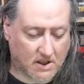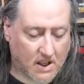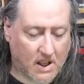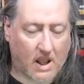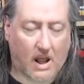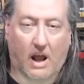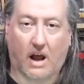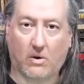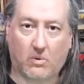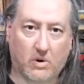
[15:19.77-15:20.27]

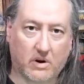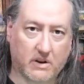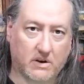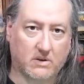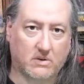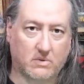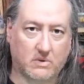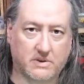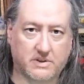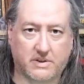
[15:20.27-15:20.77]
I want to
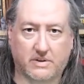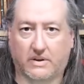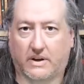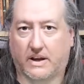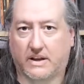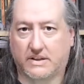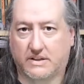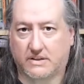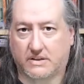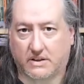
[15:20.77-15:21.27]
know what you
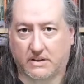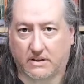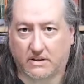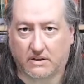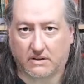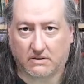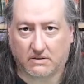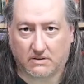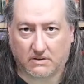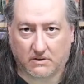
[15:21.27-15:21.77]
guys think,
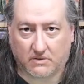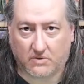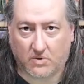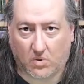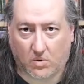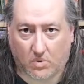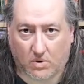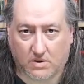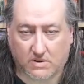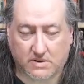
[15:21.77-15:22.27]
of
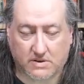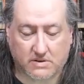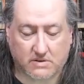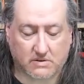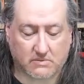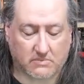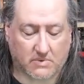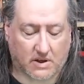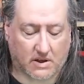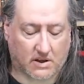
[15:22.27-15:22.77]
course.
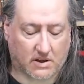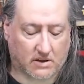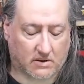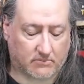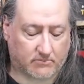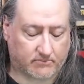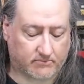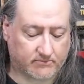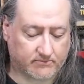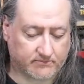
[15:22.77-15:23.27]

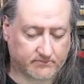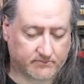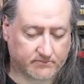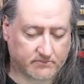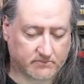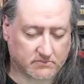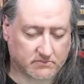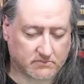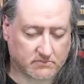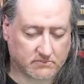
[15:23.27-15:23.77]

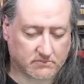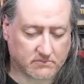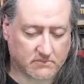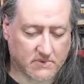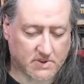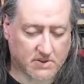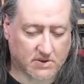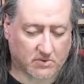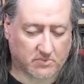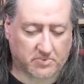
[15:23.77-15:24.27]

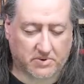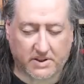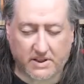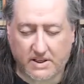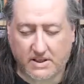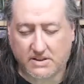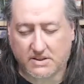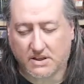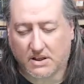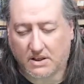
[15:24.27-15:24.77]
So
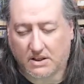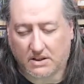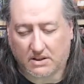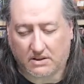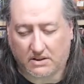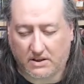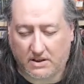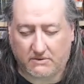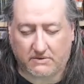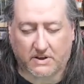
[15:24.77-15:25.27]
please
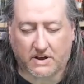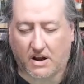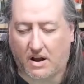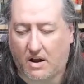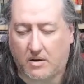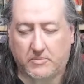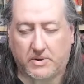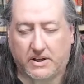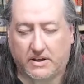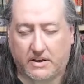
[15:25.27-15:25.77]
leave a
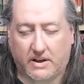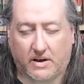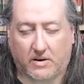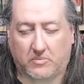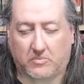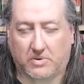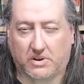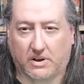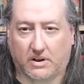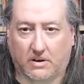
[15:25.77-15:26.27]
comment
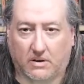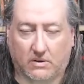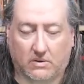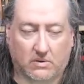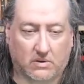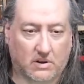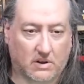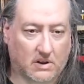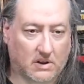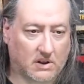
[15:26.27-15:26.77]
down
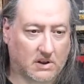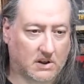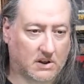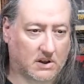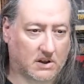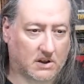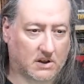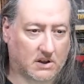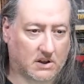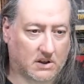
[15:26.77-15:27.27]
below.
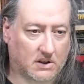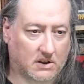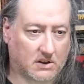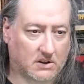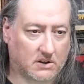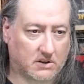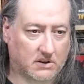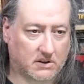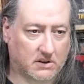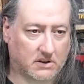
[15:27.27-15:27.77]

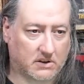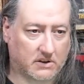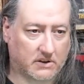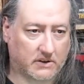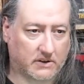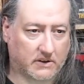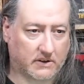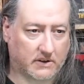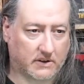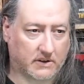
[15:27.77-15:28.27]

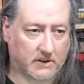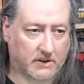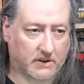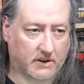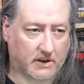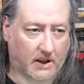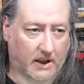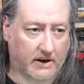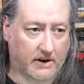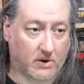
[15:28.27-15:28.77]

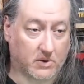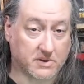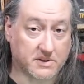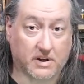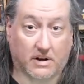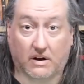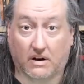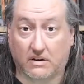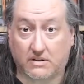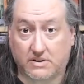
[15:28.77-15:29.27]
I know it's
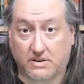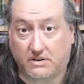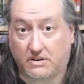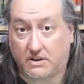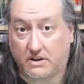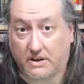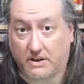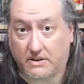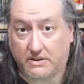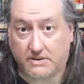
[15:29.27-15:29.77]
hard to
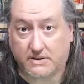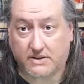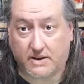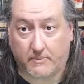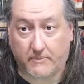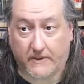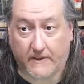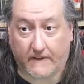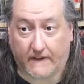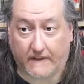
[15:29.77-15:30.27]
look at
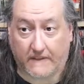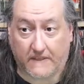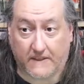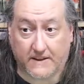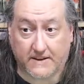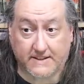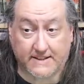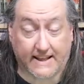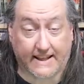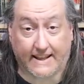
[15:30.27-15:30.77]
something like
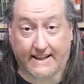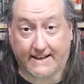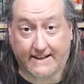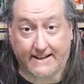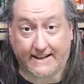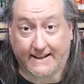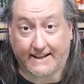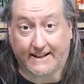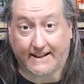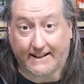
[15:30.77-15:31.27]
this and
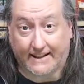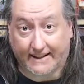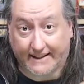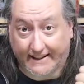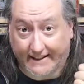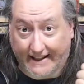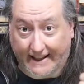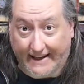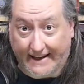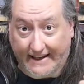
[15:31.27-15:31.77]

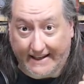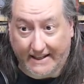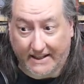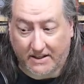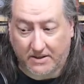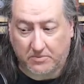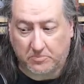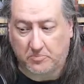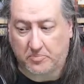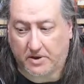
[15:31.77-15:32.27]
like
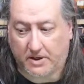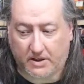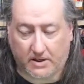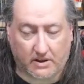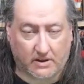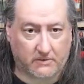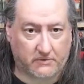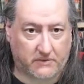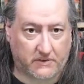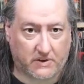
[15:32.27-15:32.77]
it, but
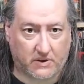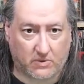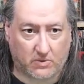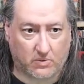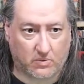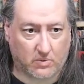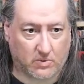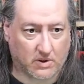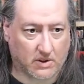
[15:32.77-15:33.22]
if you